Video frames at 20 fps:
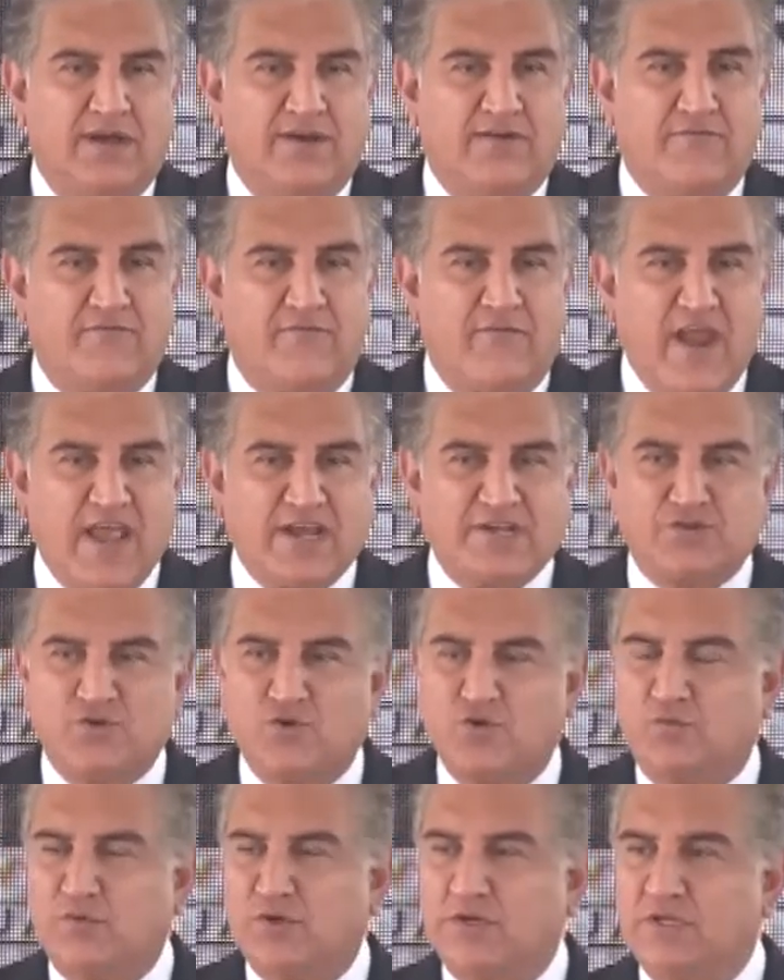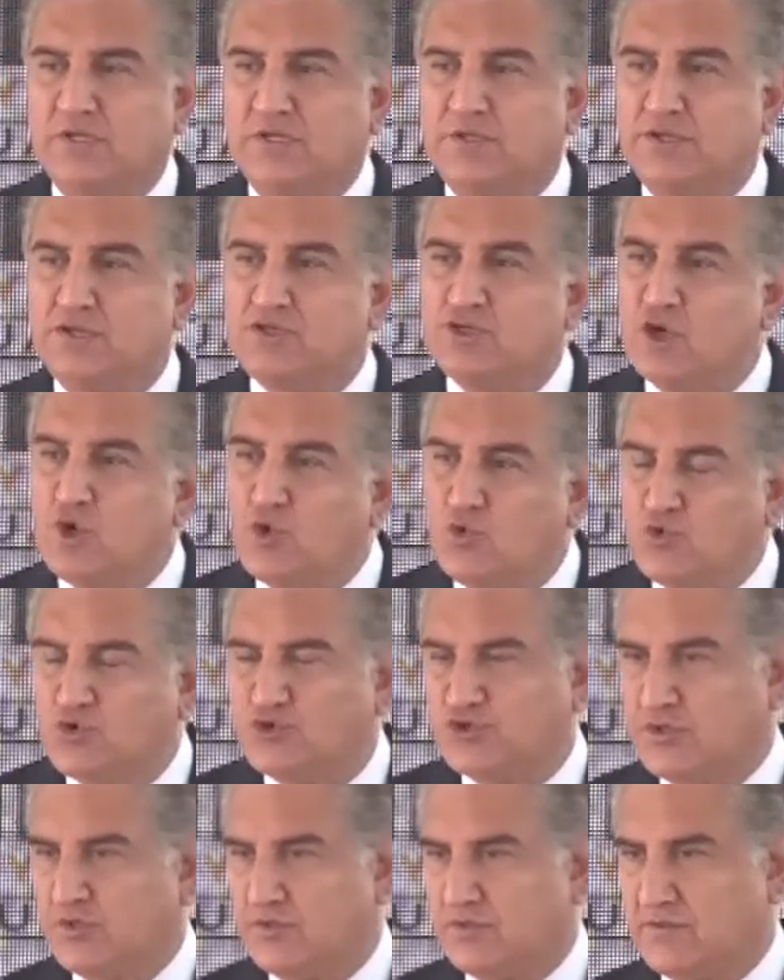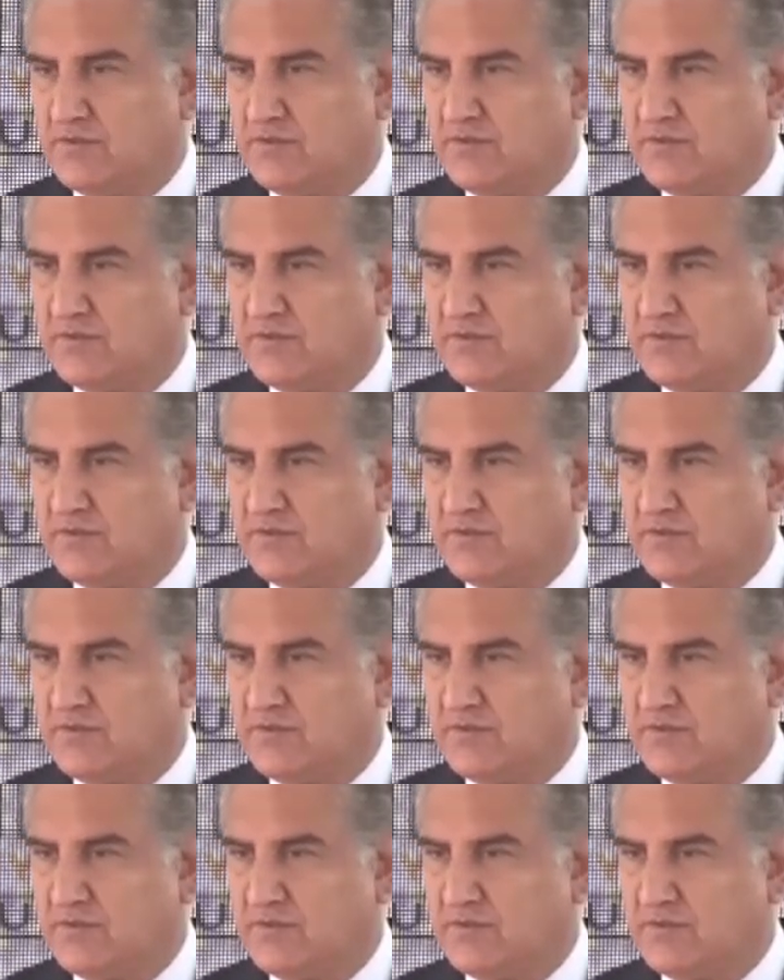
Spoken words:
reflect over the solution.